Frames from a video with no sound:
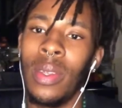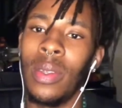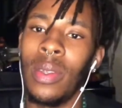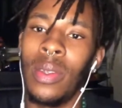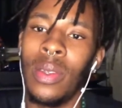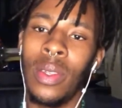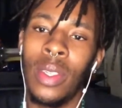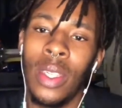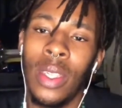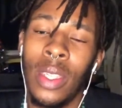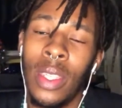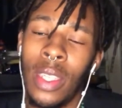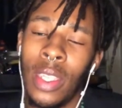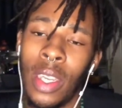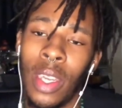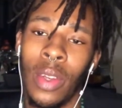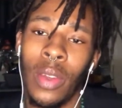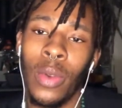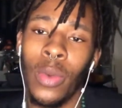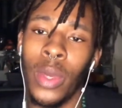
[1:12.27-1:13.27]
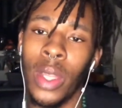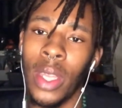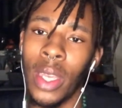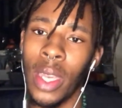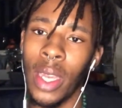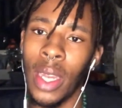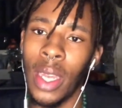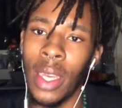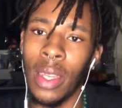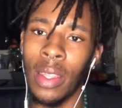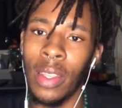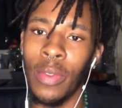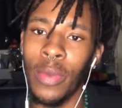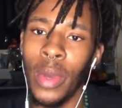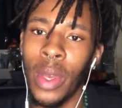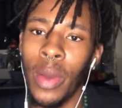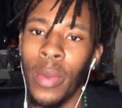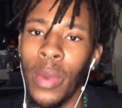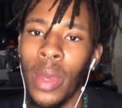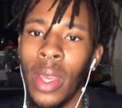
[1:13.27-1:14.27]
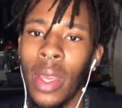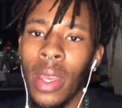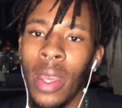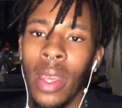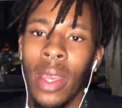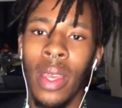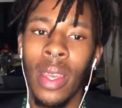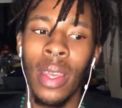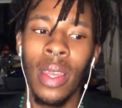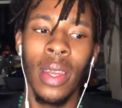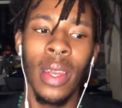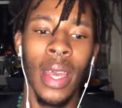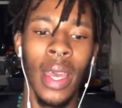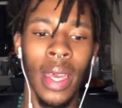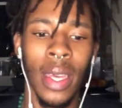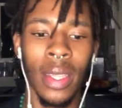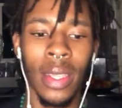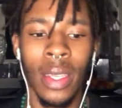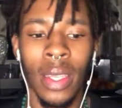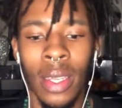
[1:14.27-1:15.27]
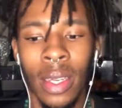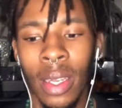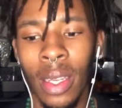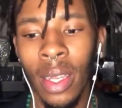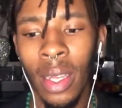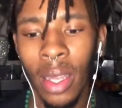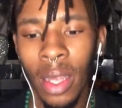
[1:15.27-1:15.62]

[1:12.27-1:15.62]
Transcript: such as the channel We The Collective, where we can connect and